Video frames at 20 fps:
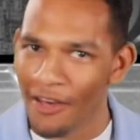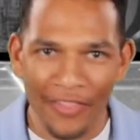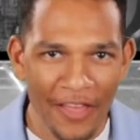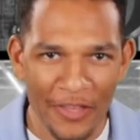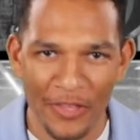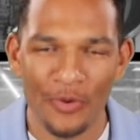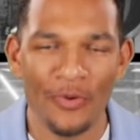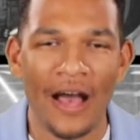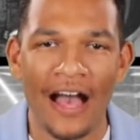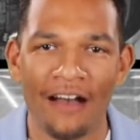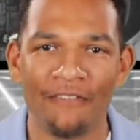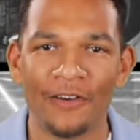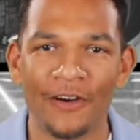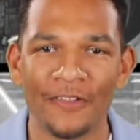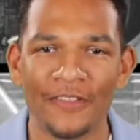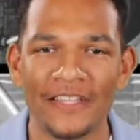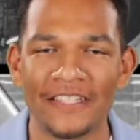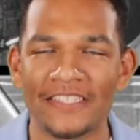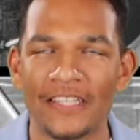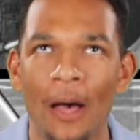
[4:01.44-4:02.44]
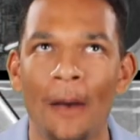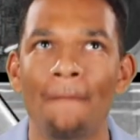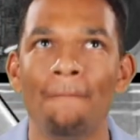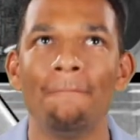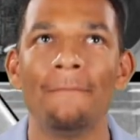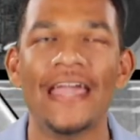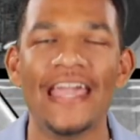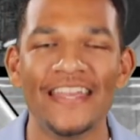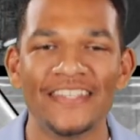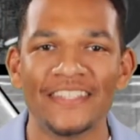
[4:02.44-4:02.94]
that you have all this
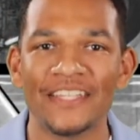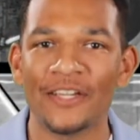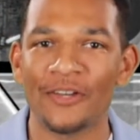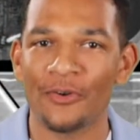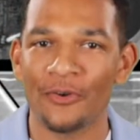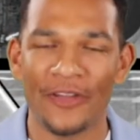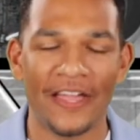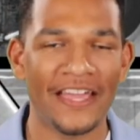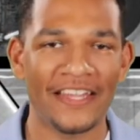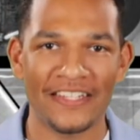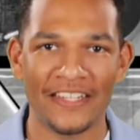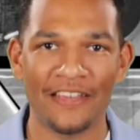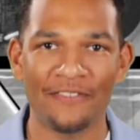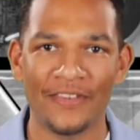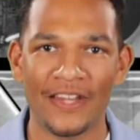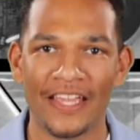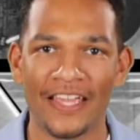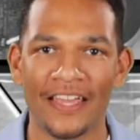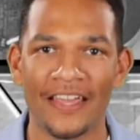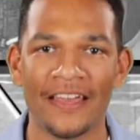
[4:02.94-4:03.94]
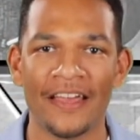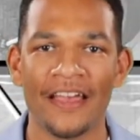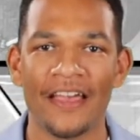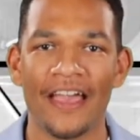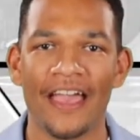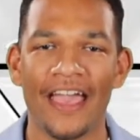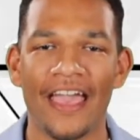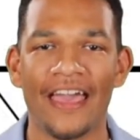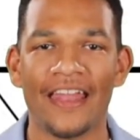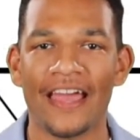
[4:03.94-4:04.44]
amazing creativity
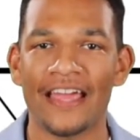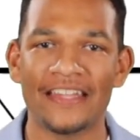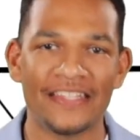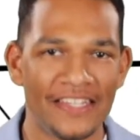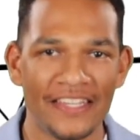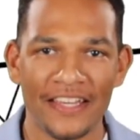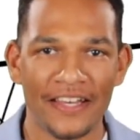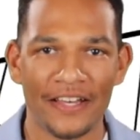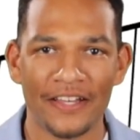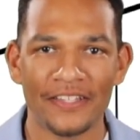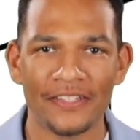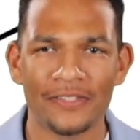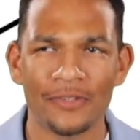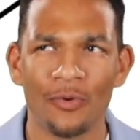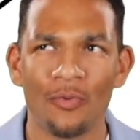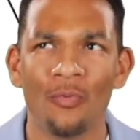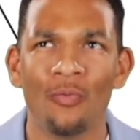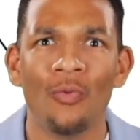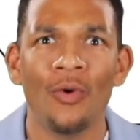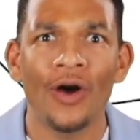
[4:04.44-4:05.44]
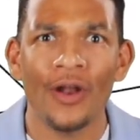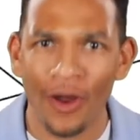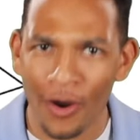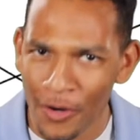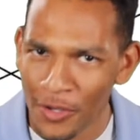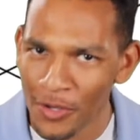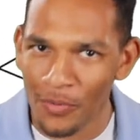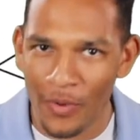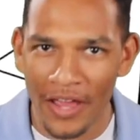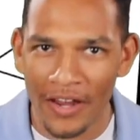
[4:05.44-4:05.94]
and ideas, what
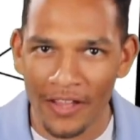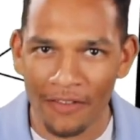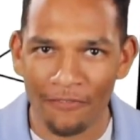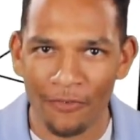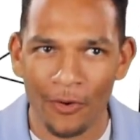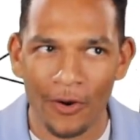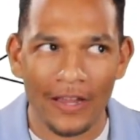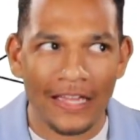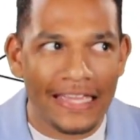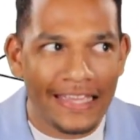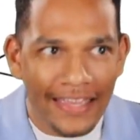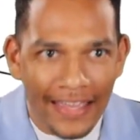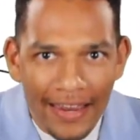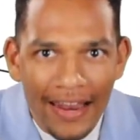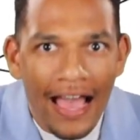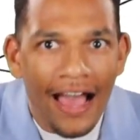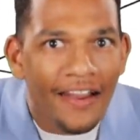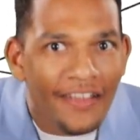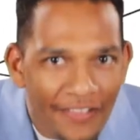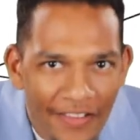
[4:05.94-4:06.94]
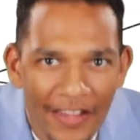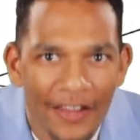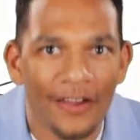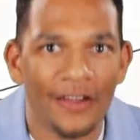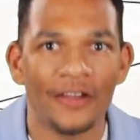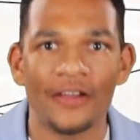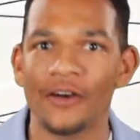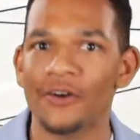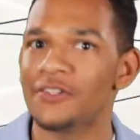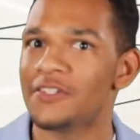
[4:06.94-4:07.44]
are you waiting for? Get out of here
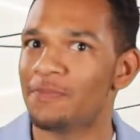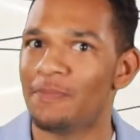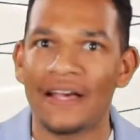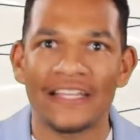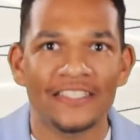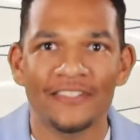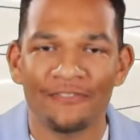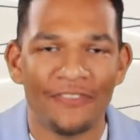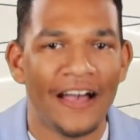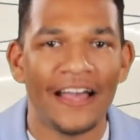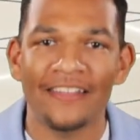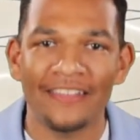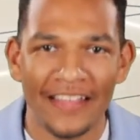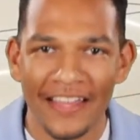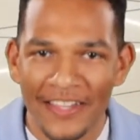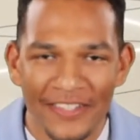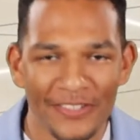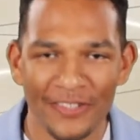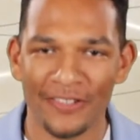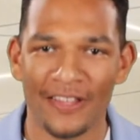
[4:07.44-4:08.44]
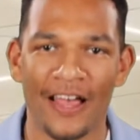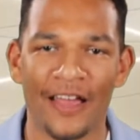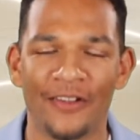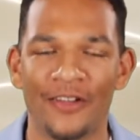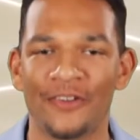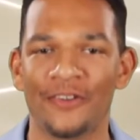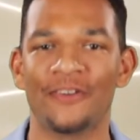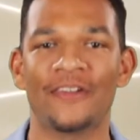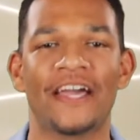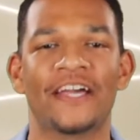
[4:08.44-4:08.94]
and go specify Lazer Line
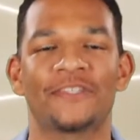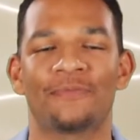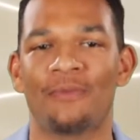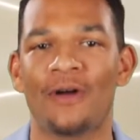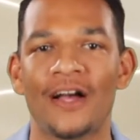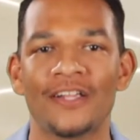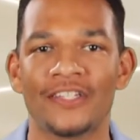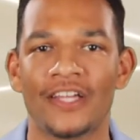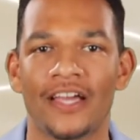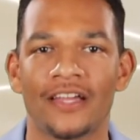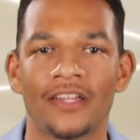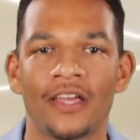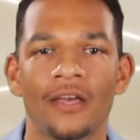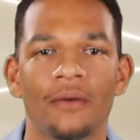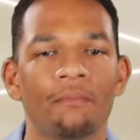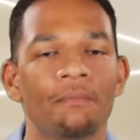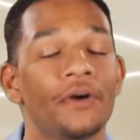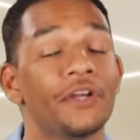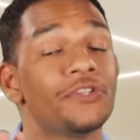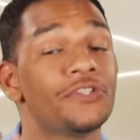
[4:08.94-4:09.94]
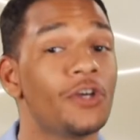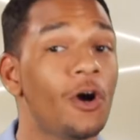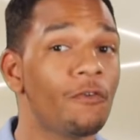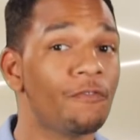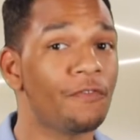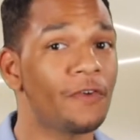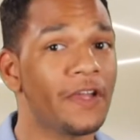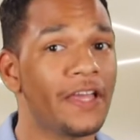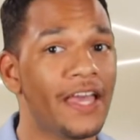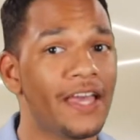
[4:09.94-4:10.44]
on your next project. But
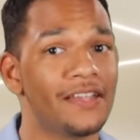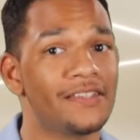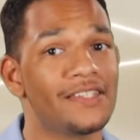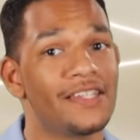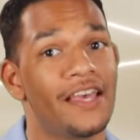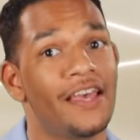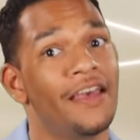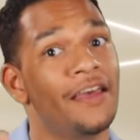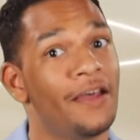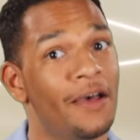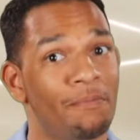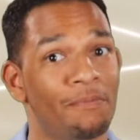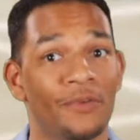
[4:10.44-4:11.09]
don't forget to hit up